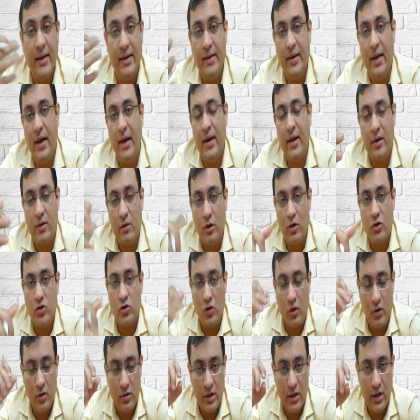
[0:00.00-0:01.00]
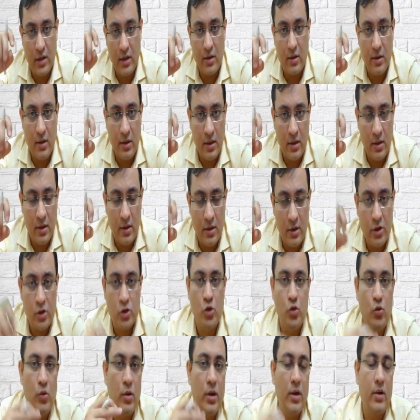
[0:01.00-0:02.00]
indirect cost on the
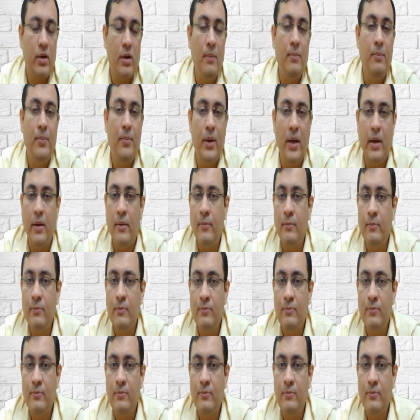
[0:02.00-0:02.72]
issuer, company.